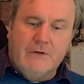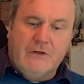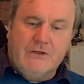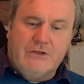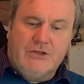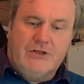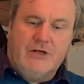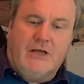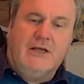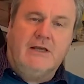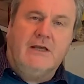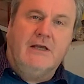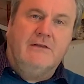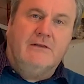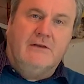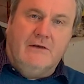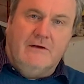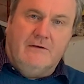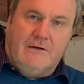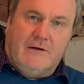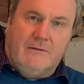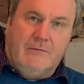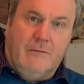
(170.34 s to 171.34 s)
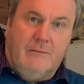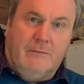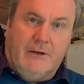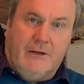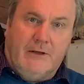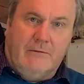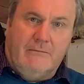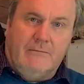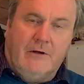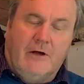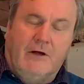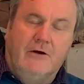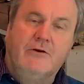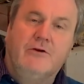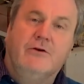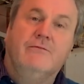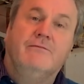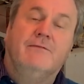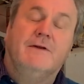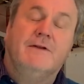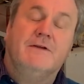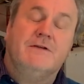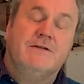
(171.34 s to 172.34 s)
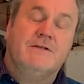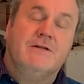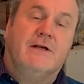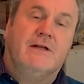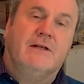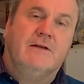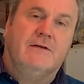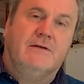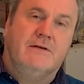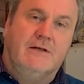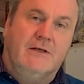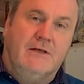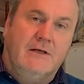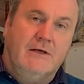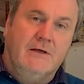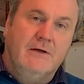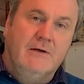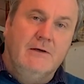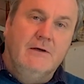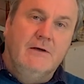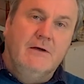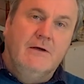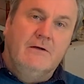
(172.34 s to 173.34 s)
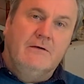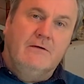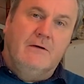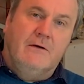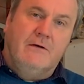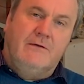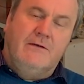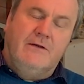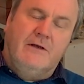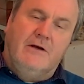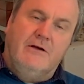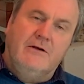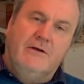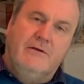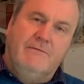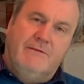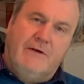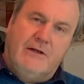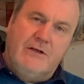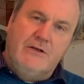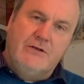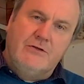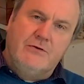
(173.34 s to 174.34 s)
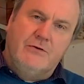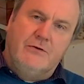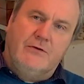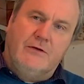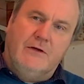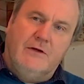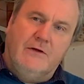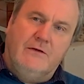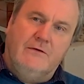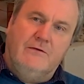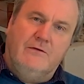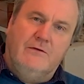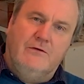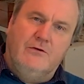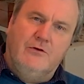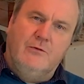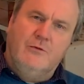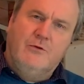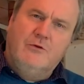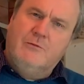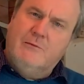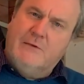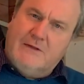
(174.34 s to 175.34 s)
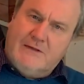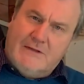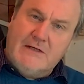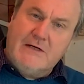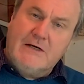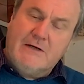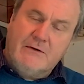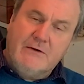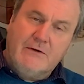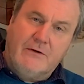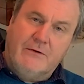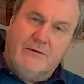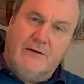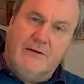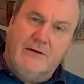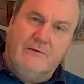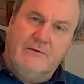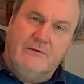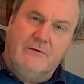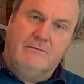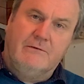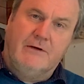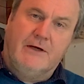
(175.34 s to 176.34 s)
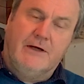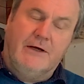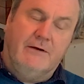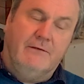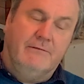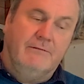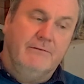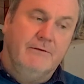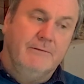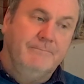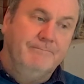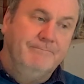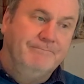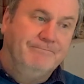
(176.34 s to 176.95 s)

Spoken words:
shaking things up a bit, unconventionality. So it's the unconventional things to do with material things of life.